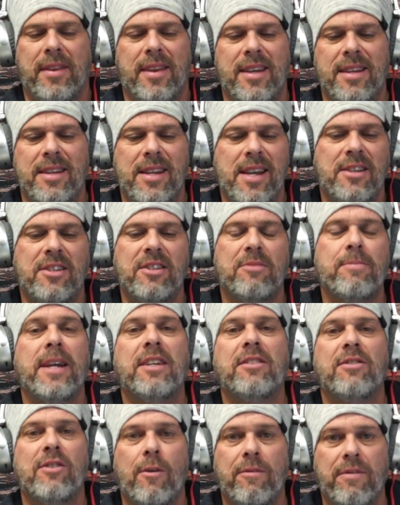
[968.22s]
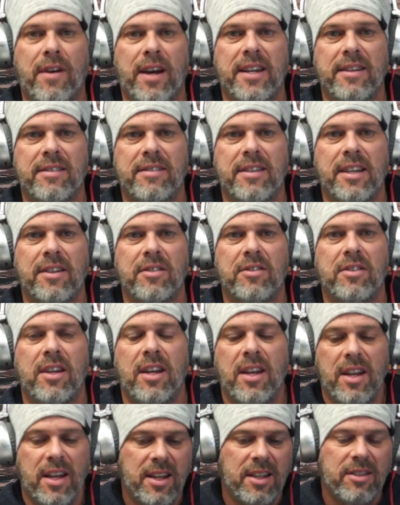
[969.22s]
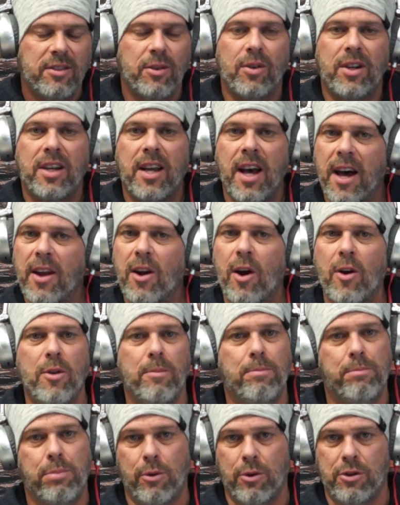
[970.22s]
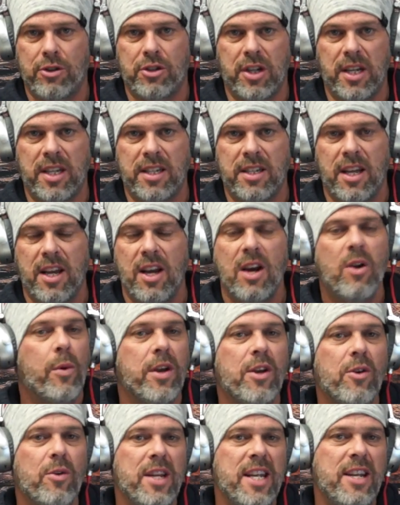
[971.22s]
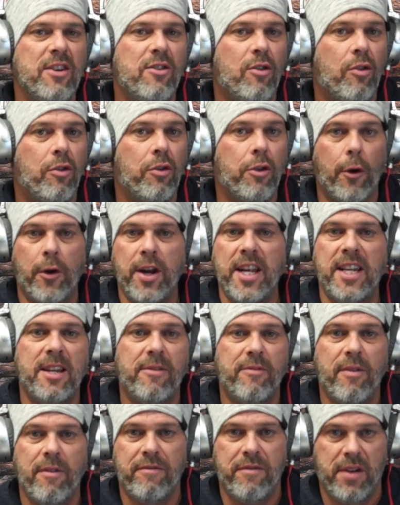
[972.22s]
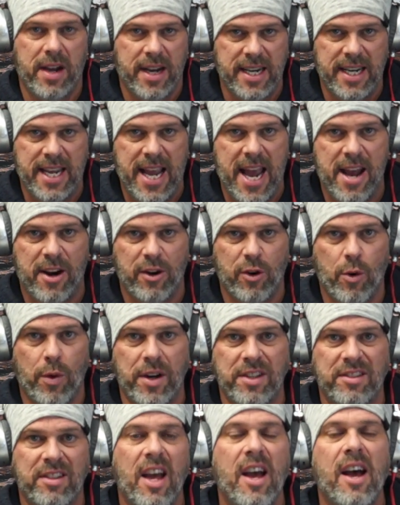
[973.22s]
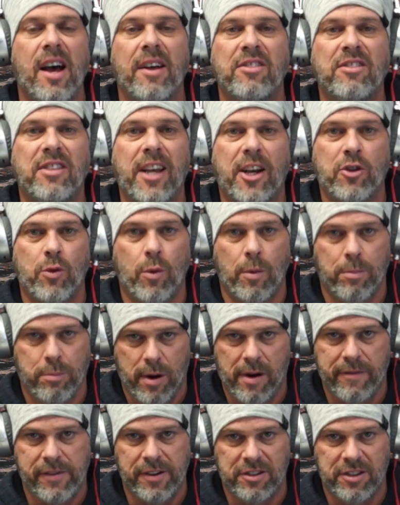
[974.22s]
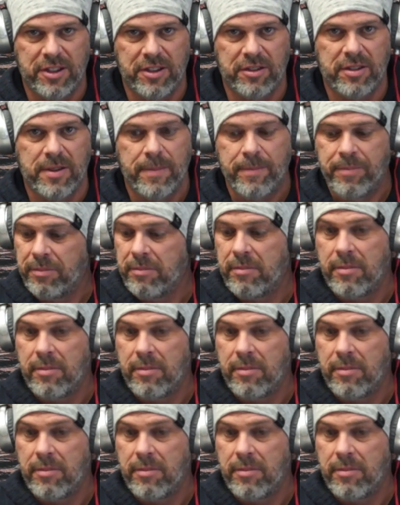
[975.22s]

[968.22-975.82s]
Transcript: It just makes no fucking sense. So cut all the bullshit. We don't need 30 different fucking categories of sexual preferences.